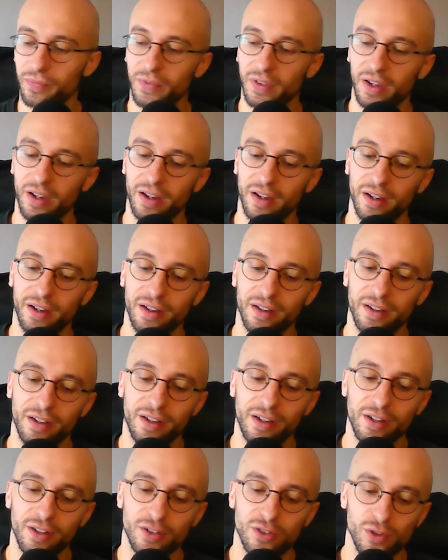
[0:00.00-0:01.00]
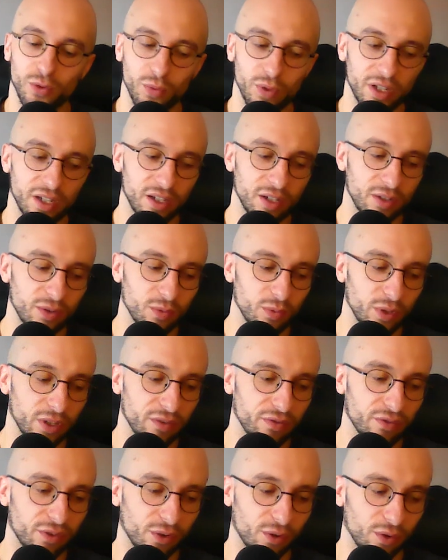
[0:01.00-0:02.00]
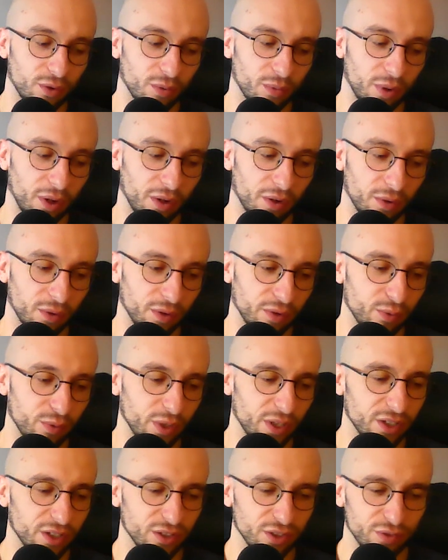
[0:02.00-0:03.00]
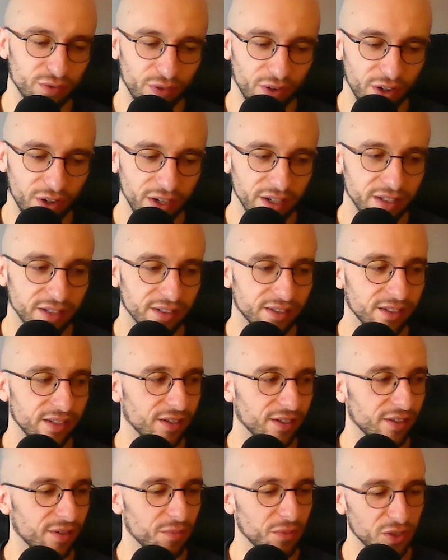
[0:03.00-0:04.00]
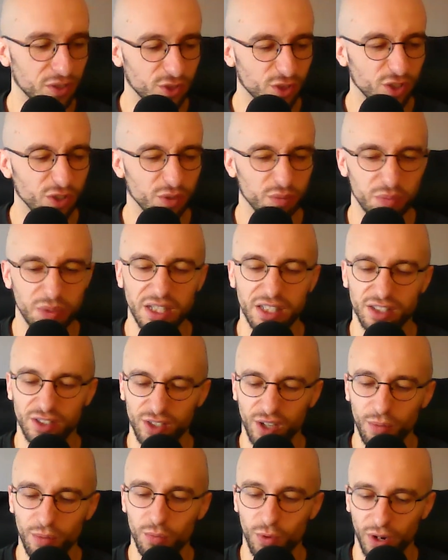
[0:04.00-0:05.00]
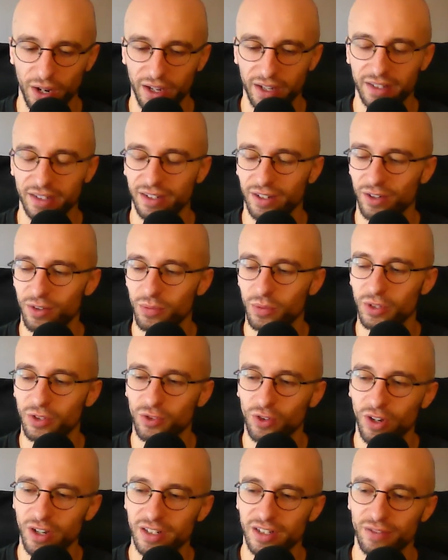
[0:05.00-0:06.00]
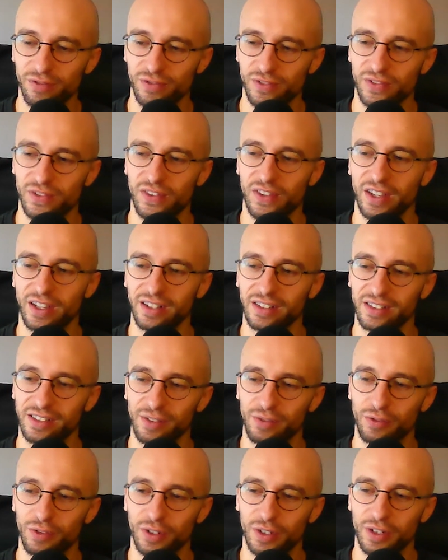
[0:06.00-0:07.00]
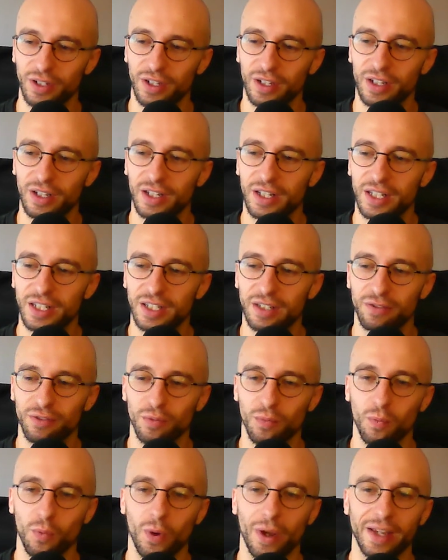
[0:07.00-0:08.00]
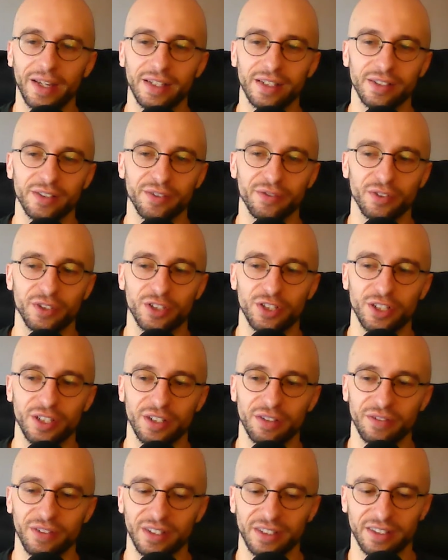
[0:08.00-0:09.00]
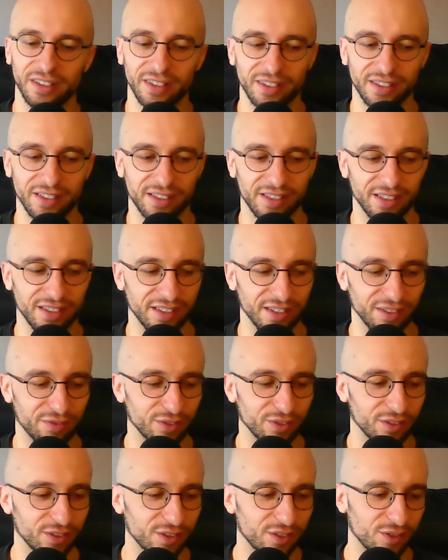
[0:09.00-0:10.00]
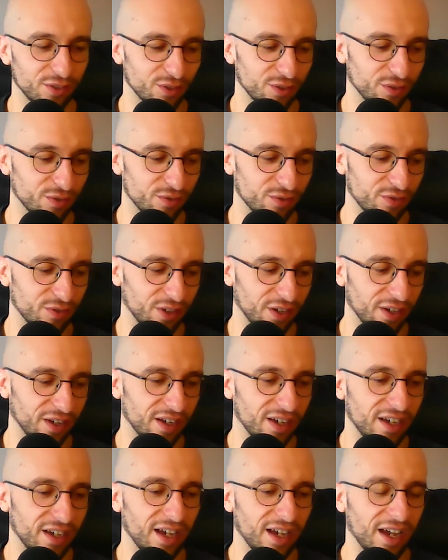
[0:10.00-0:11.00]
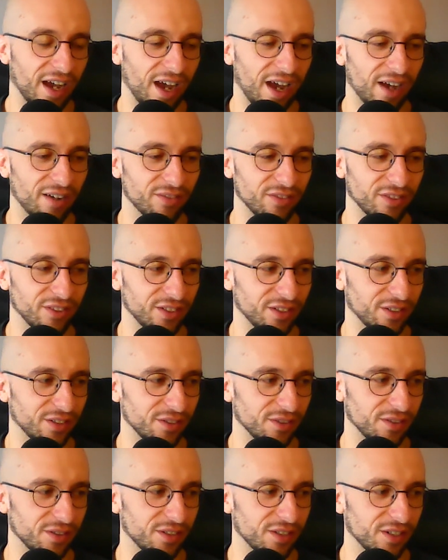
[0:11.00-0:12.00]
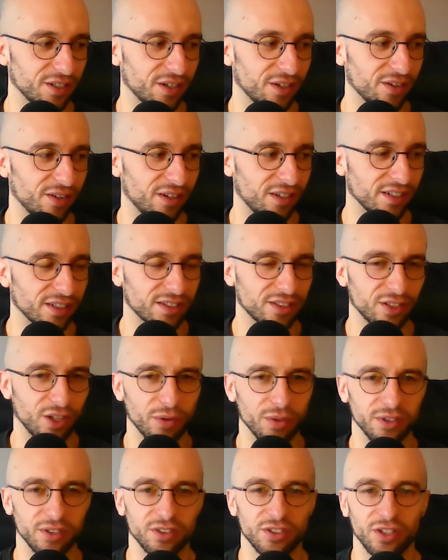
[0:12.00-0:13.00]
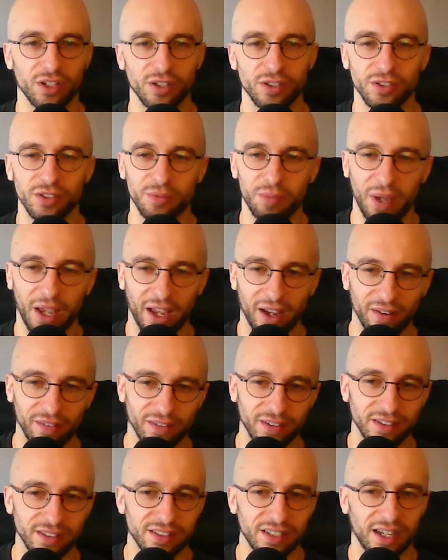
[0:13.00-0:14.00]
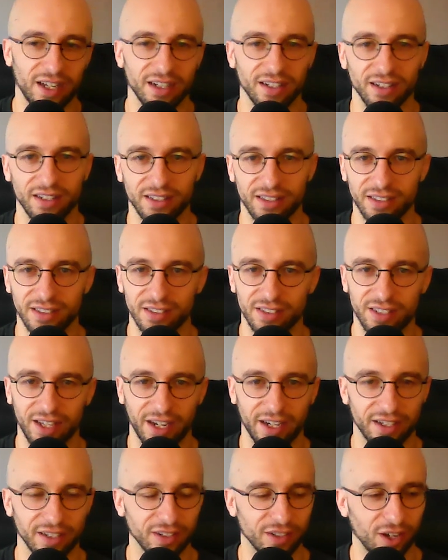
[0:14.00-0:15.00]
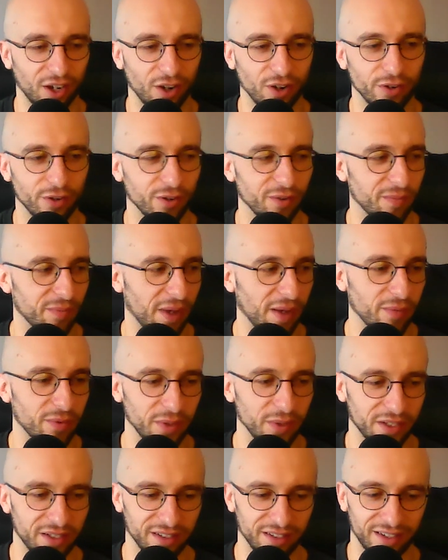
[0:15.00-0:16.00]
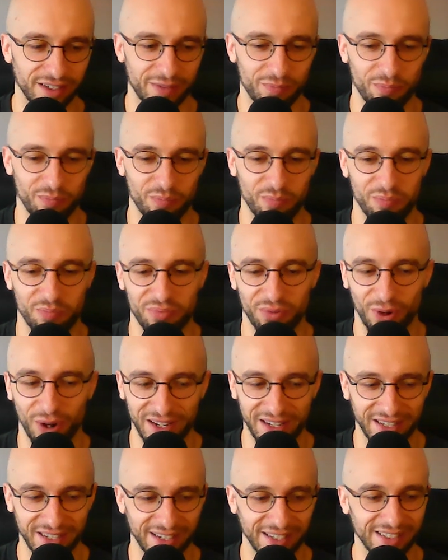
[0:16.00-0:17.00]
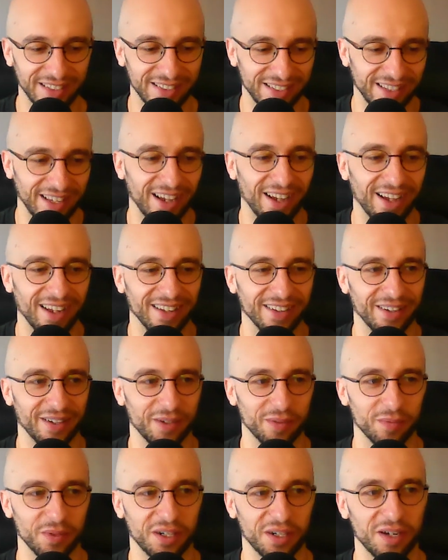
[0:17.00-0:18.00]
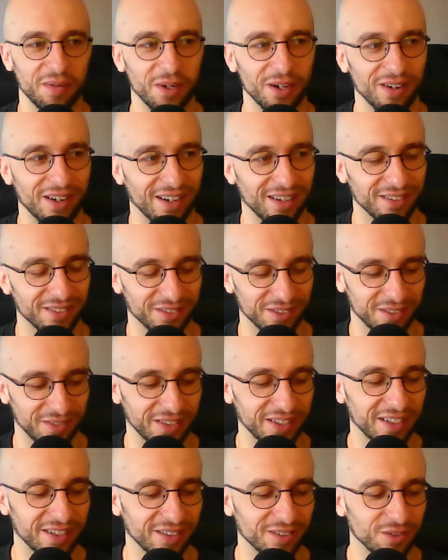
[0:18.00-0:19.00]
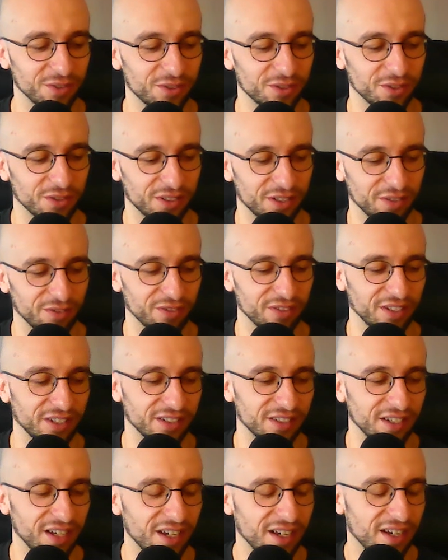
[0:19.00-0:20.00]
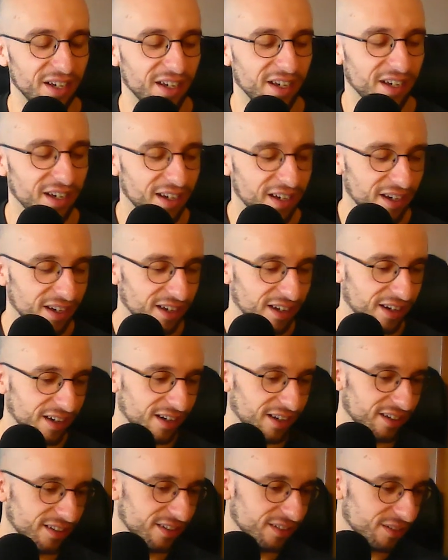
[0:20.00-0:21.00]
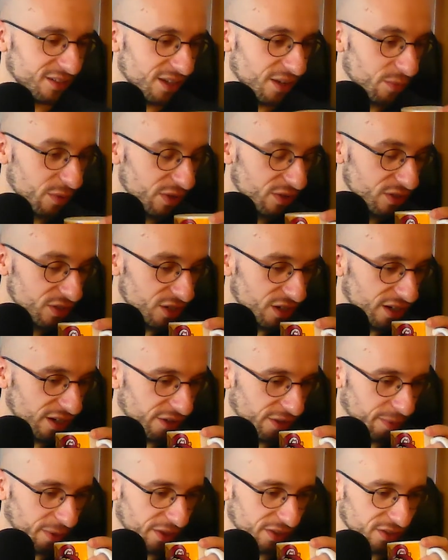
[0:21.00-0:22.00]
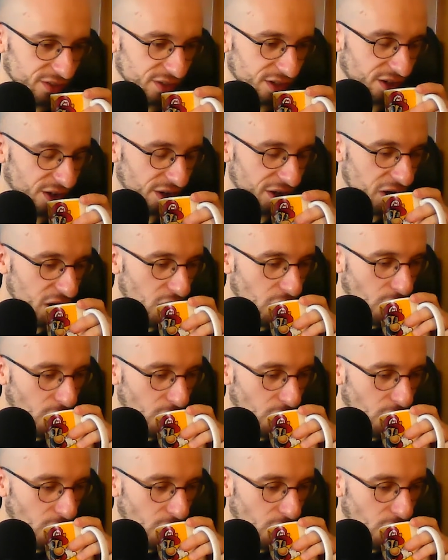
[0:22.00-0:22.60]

Uh, so we we thought, well, if we could just find, you know, there must just be somewhere, you know, and we try different things, different different ways of achieving this, and different sort of uh, avenues, you know, like so and so's parents had like a second home, maybe we can like break into that and that can become our house or something, you know, all sorts of different things. And then we started hearing about this guy.